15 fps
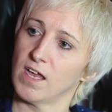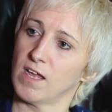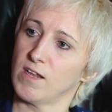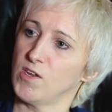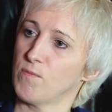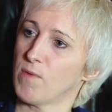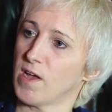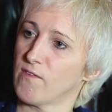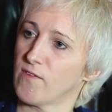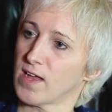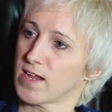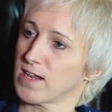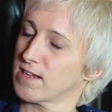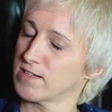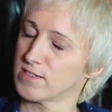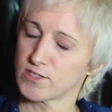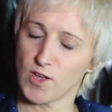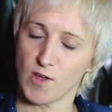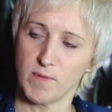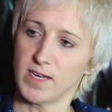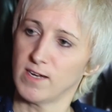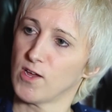and you might have had
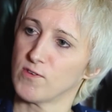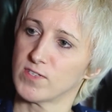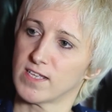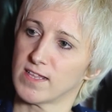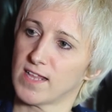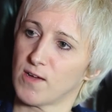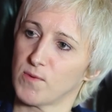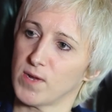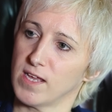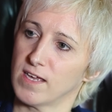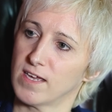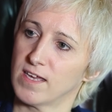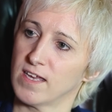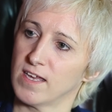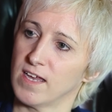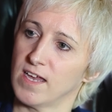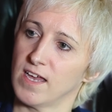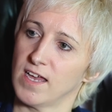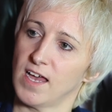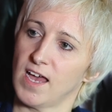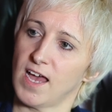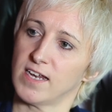so many no's in that week,
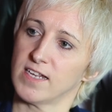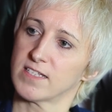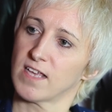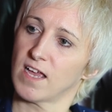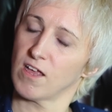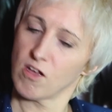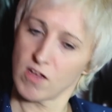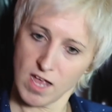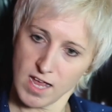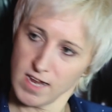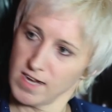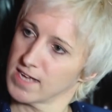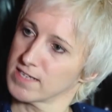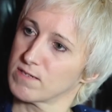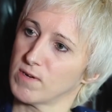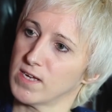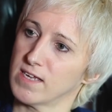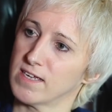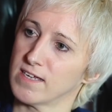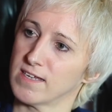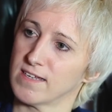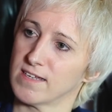and it's like, okay, next
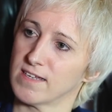week.